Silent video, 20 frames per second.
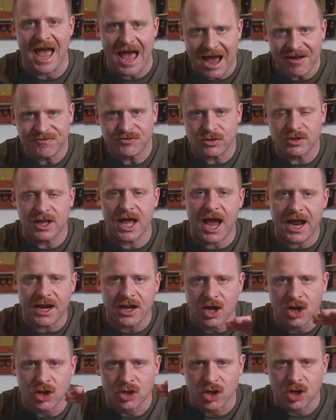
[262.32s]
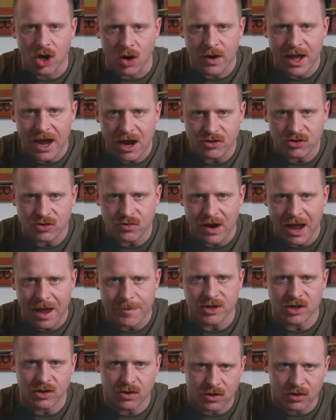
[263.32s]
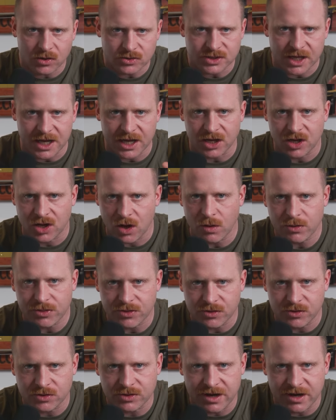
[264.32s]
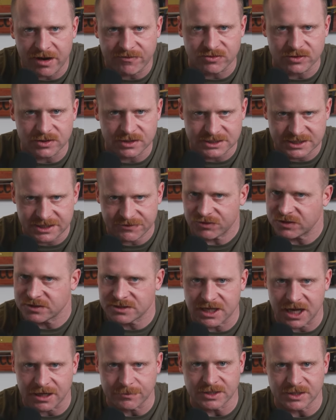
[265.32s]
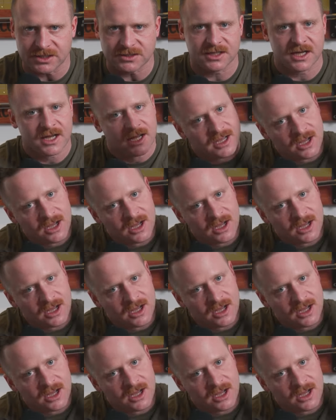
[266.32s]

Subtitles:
After that, go down your rabbit holes and go through your different segments.